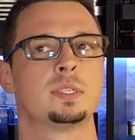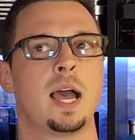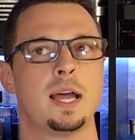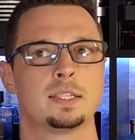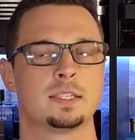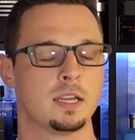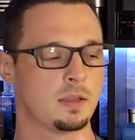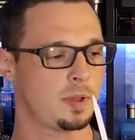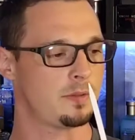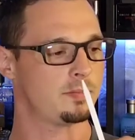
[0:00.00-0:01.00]
got
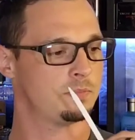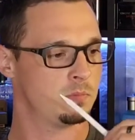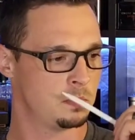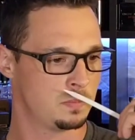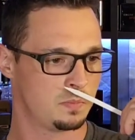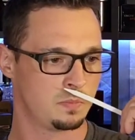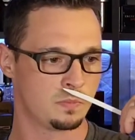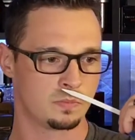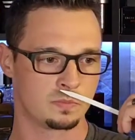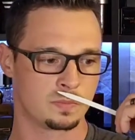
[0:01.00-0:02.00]
some, I, I
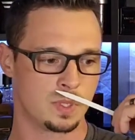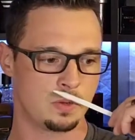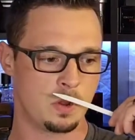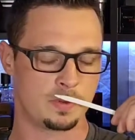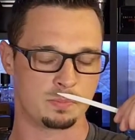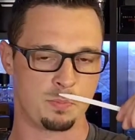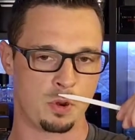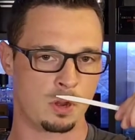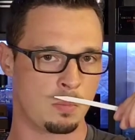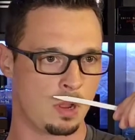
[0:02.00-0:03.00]
don't know if it's
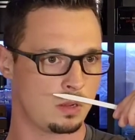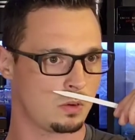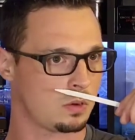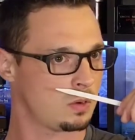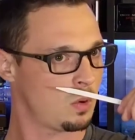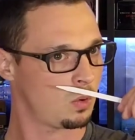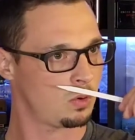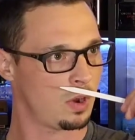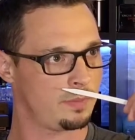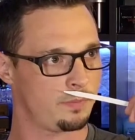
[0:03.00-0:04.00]
bergamot or, or
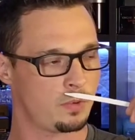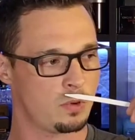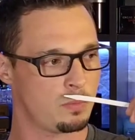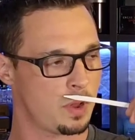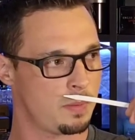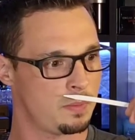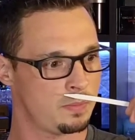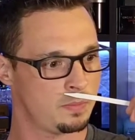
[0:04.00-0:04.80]
grapefruit, but